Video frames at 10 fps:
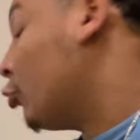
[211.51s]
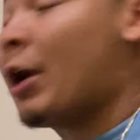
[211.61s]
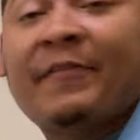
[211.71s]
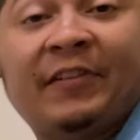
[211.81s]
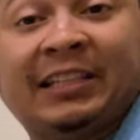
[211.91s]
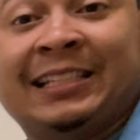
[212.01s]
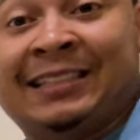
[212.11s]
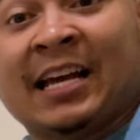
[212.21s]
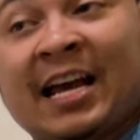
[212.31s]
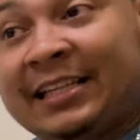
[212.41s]
graphic
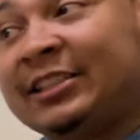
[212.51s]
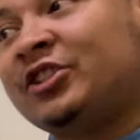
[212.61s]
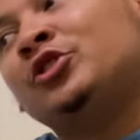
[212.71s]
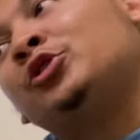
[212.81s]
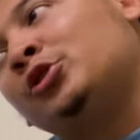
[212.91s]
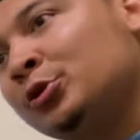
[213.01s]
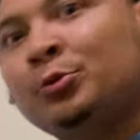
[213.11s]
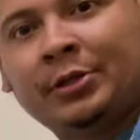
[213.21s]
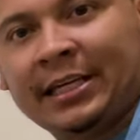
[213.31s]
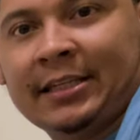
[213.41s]
designs
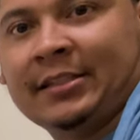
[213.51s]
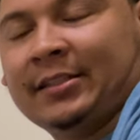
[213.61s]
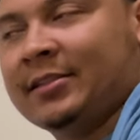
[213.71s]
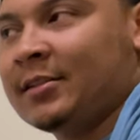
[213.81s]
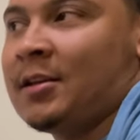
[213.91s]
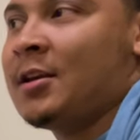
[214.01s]
to his